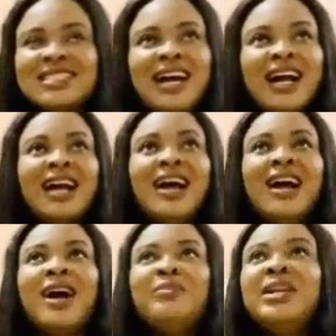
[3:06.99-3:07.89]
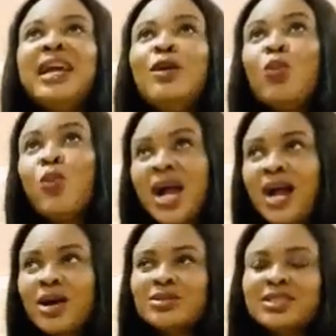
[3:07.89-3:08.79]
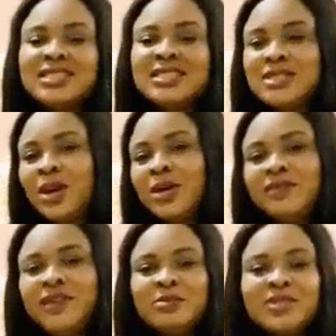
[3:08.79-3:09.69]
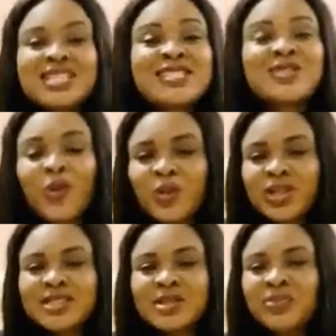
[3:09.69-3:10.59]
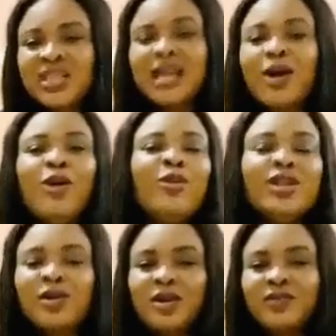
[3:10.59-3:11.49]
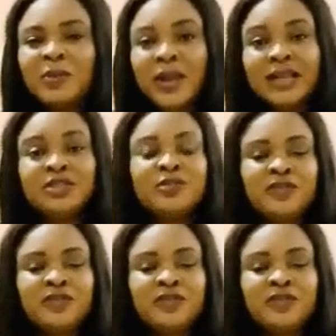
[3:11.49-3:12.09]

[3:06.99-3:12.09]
this car, I'll be like, wow, this is Oriflame. This is only something that only Oriflame can do